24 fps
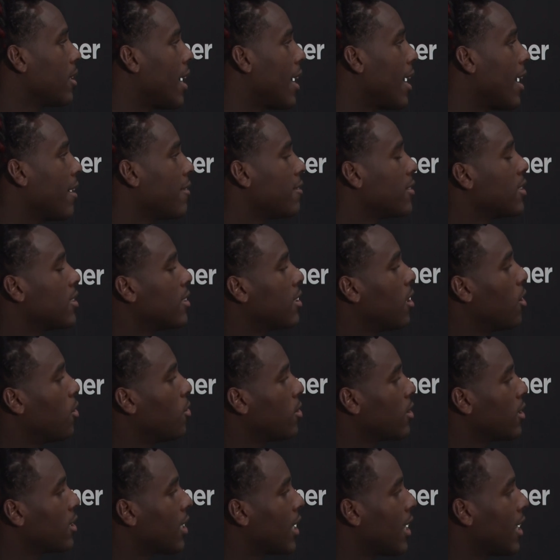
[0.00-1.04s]
having the
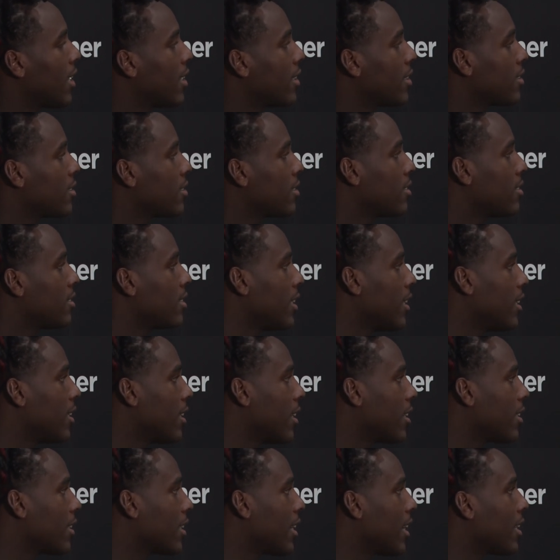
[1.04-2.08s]
older guy see a
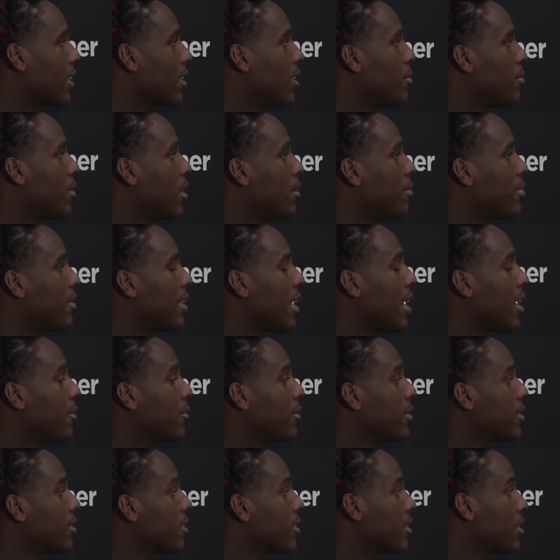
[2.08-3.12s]
young guy come up, and now
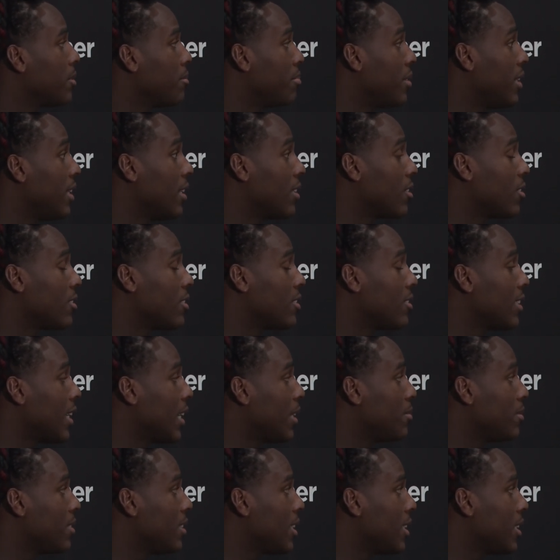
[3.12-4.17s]
we're competing on the
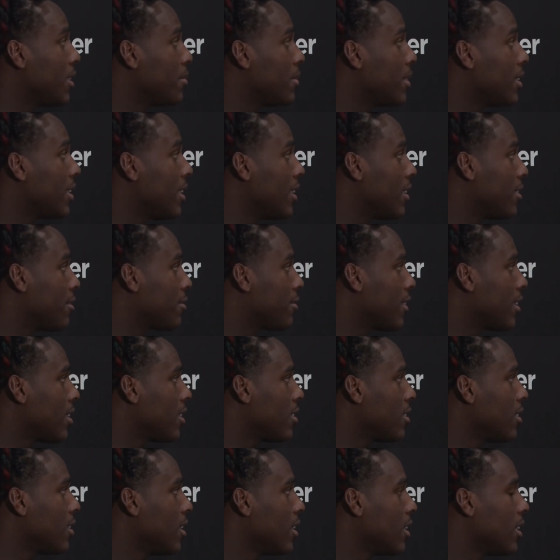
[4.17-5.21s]
same team in the
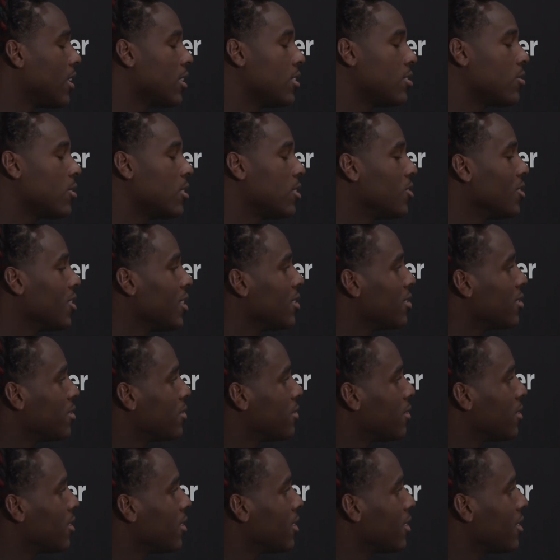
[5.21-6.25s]
NFL. That's what dreams are
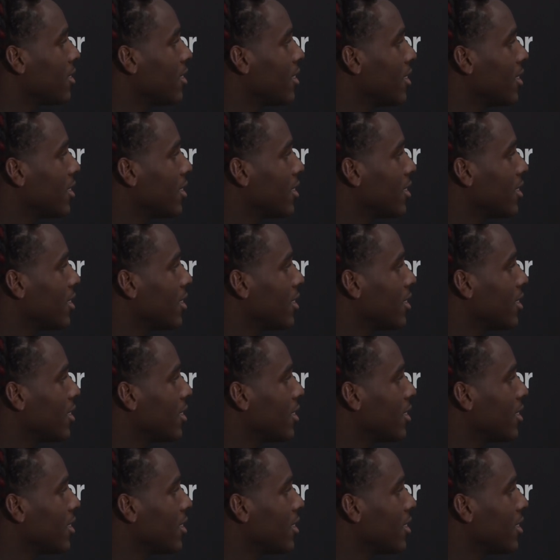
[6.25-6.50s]
for.